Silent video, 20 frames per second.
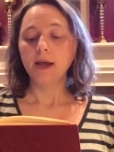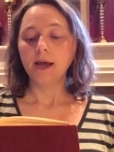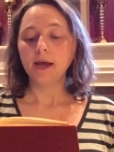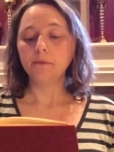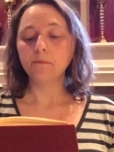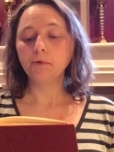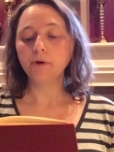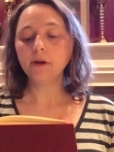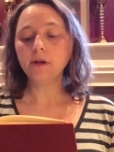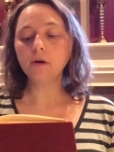
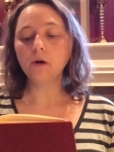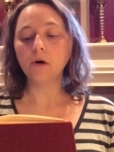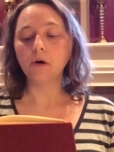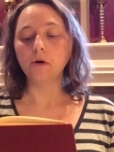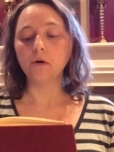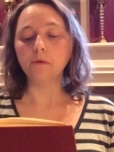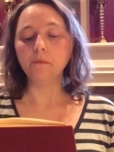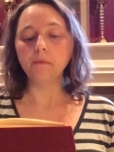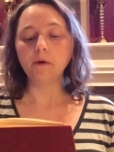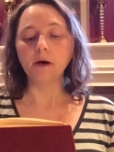and bring
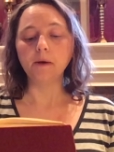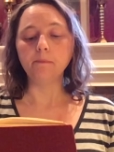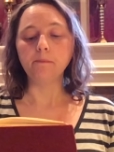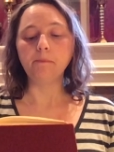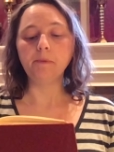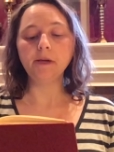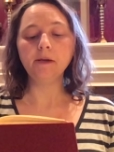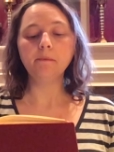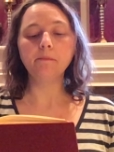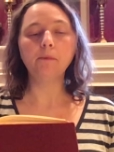home a
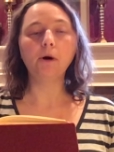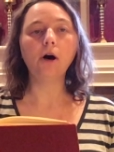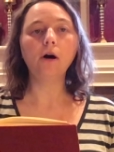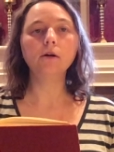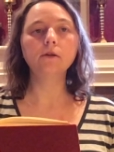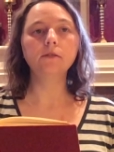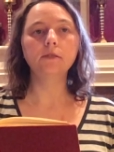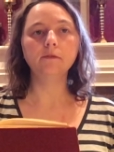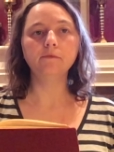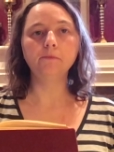big
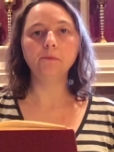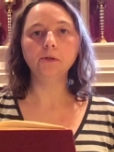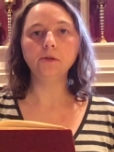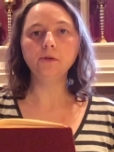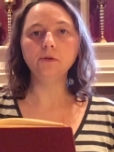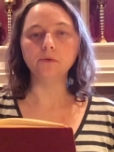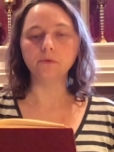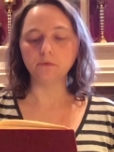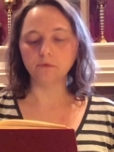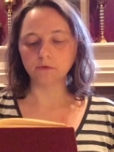box of
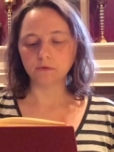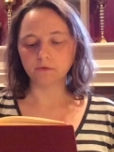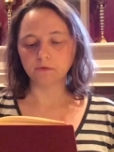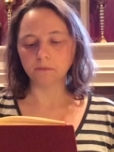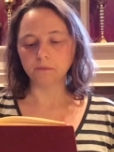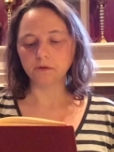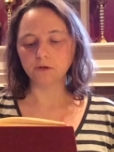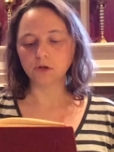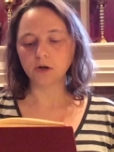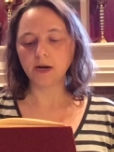balloons
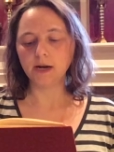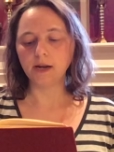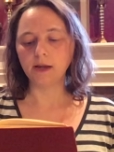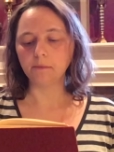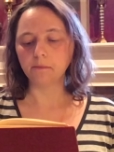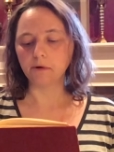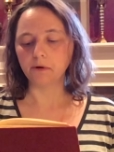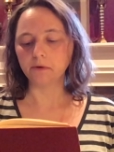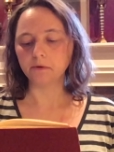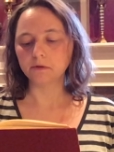from the
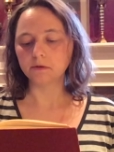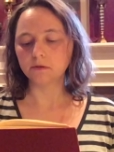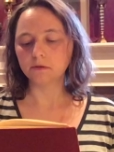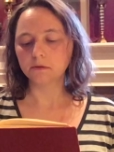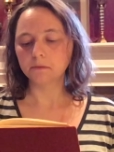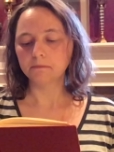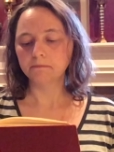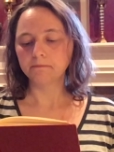trading post.